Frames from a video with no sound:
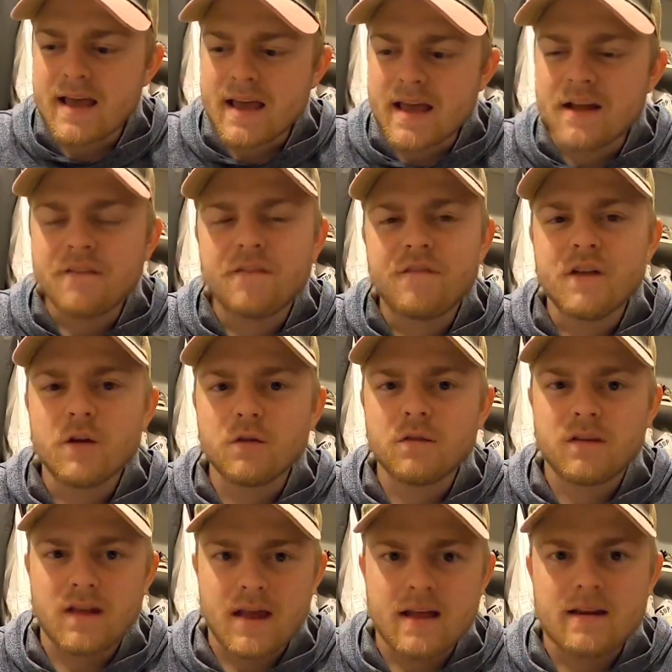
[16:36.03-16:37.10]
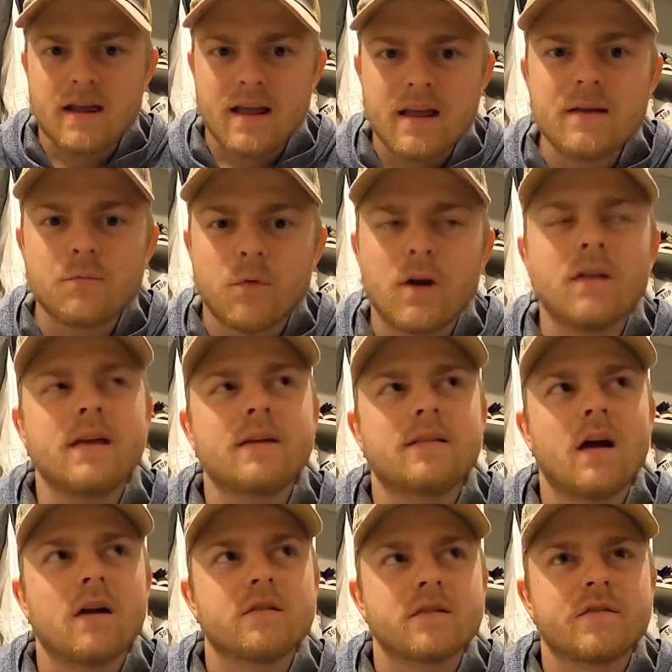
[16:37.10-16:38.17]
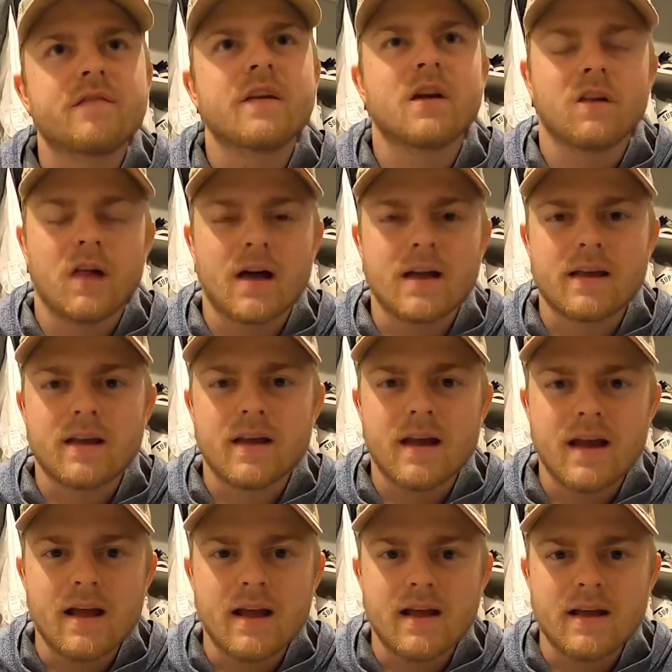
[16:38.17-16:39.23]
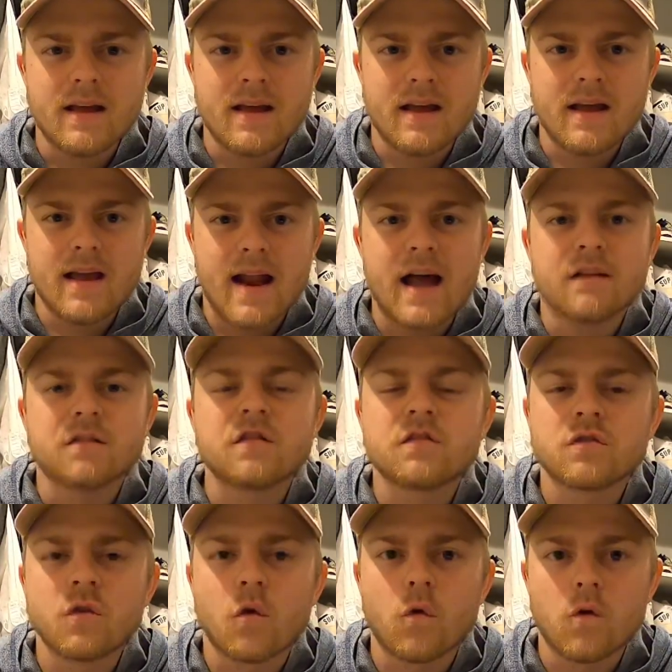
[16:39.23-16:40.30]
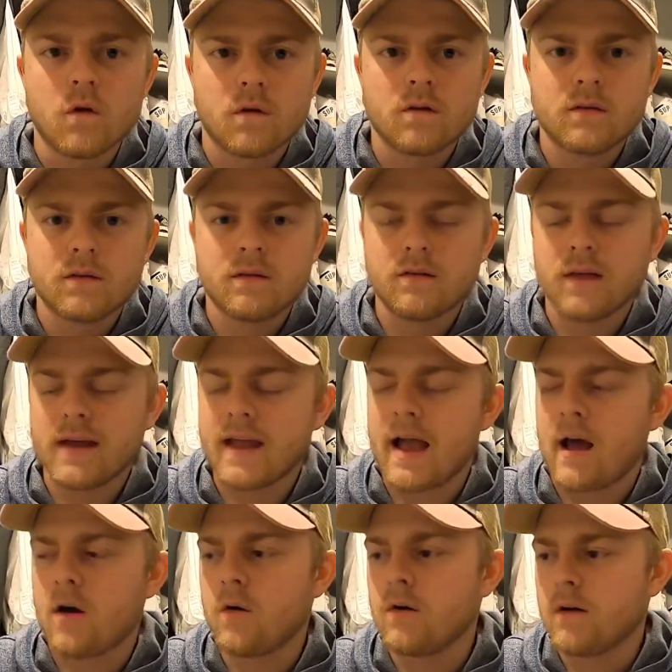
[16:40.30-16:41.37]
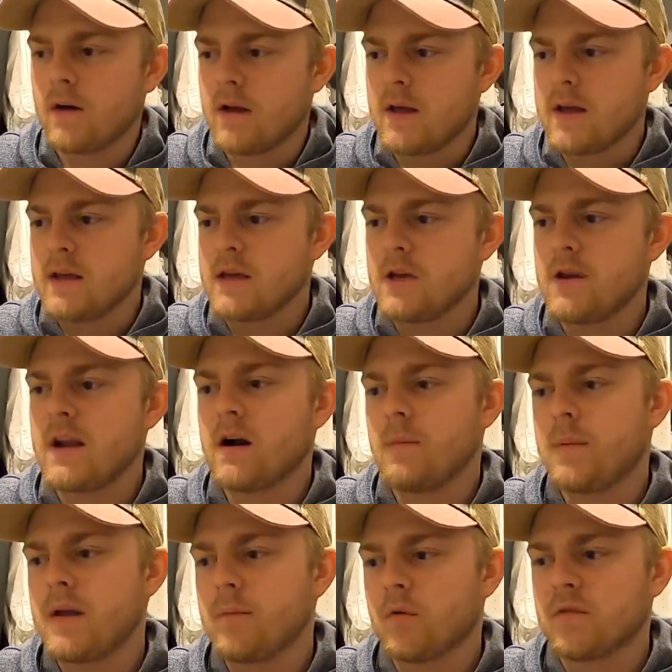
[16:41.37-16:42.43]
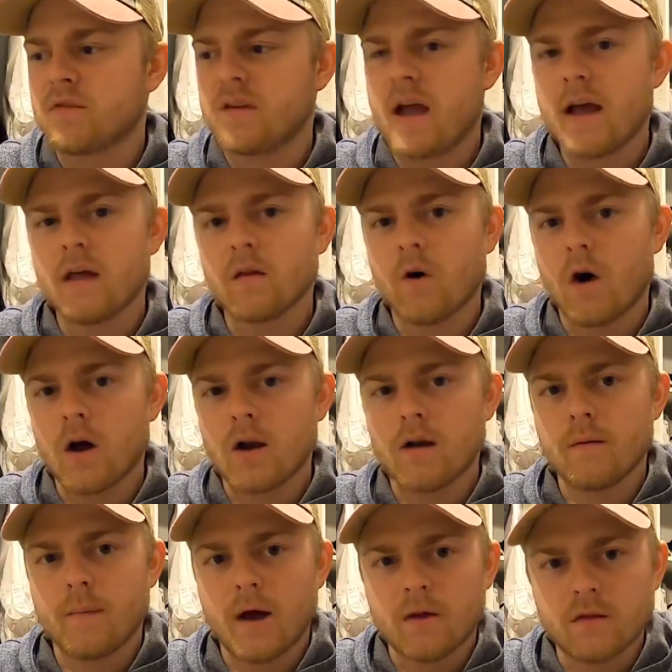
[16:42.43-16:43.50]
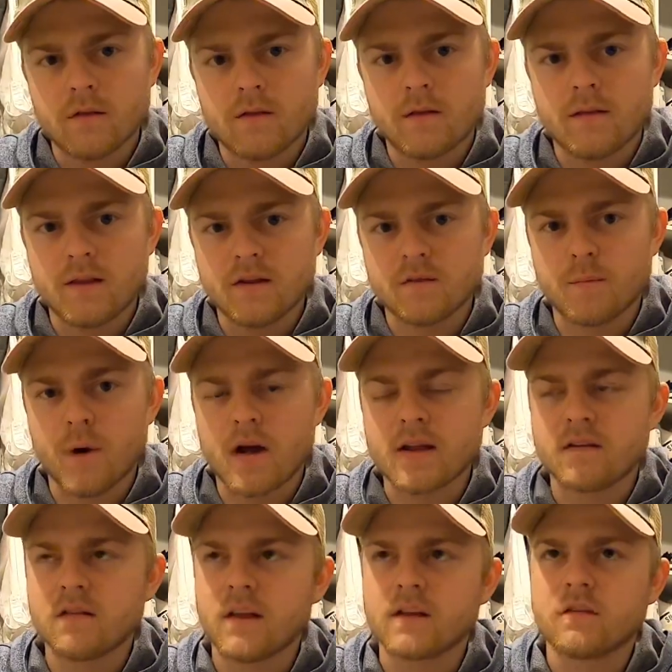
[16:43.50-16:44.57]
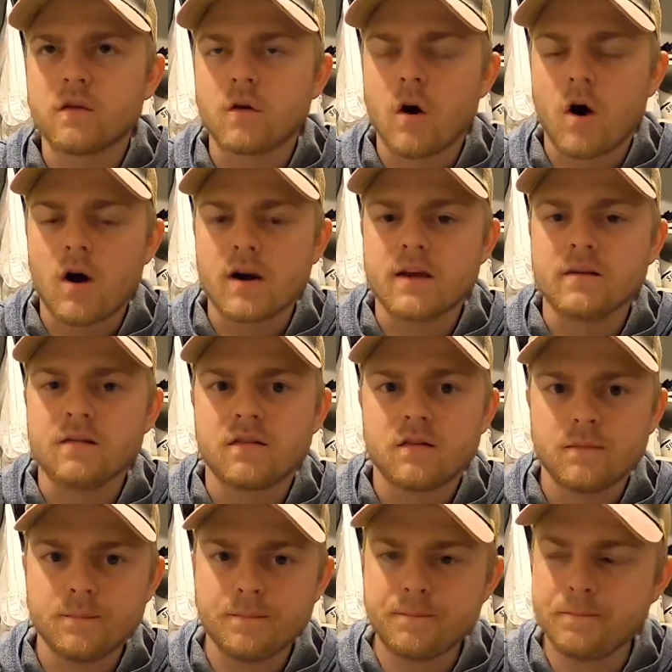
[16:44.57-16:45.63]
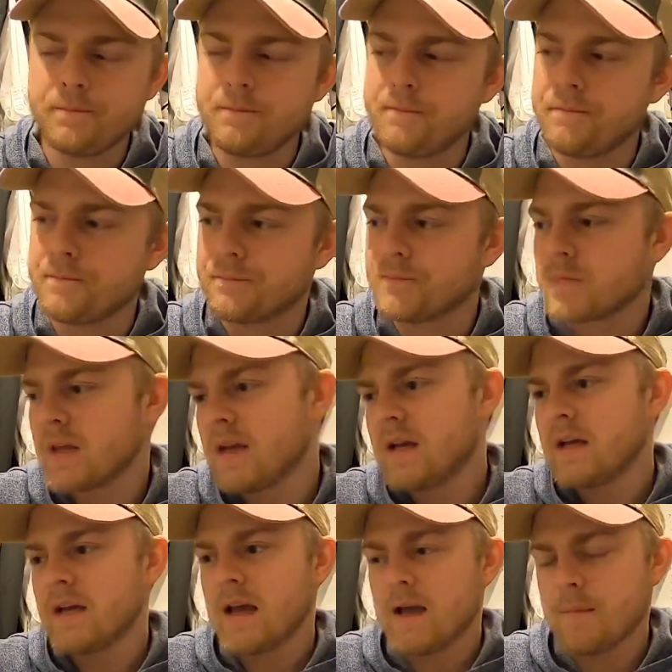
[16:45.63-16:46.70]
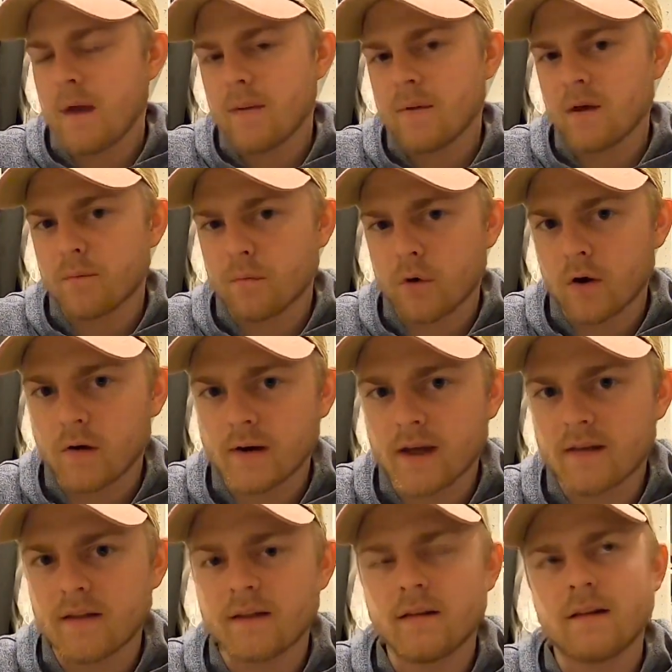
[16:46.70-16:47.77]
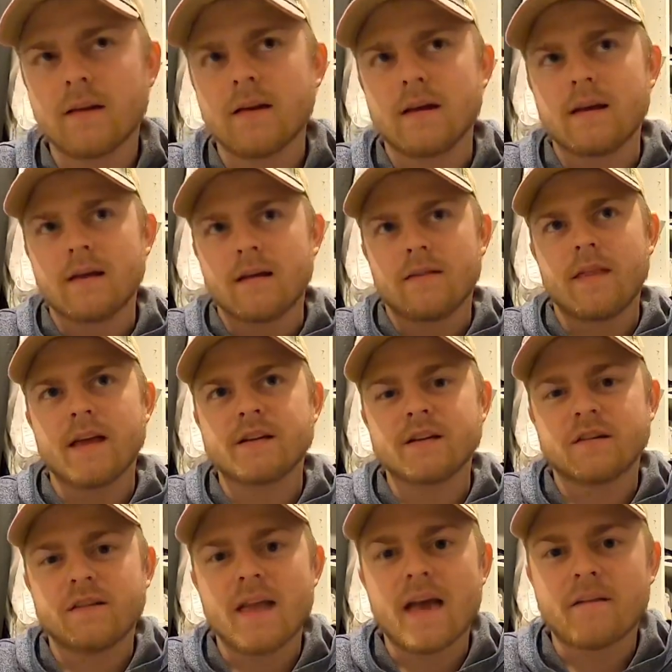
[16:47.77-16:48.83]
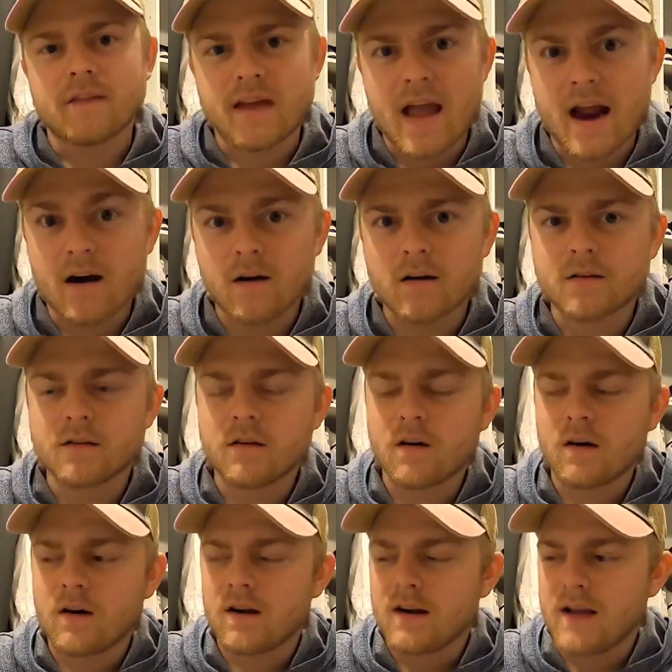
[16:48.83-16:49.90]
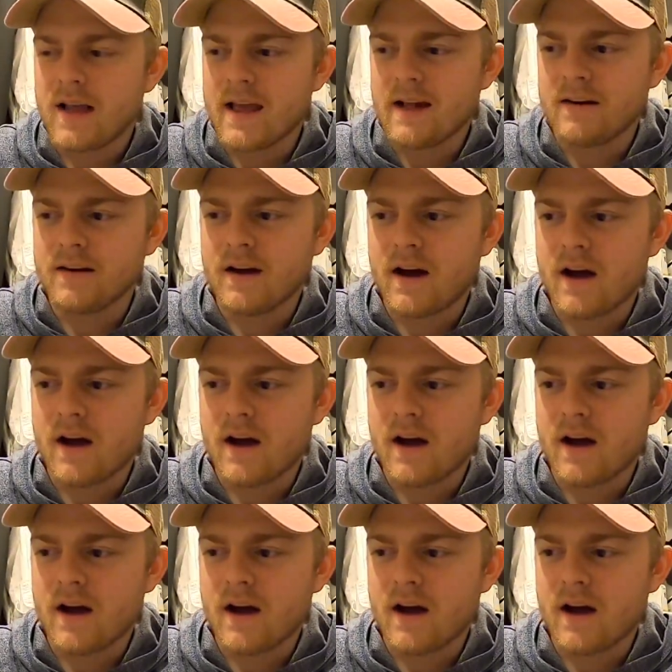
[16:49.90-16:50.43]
it really does feel like it has soul, like how you hear people say a lot about these bikes like Ducatis and maybe Aprilia, that they have character. And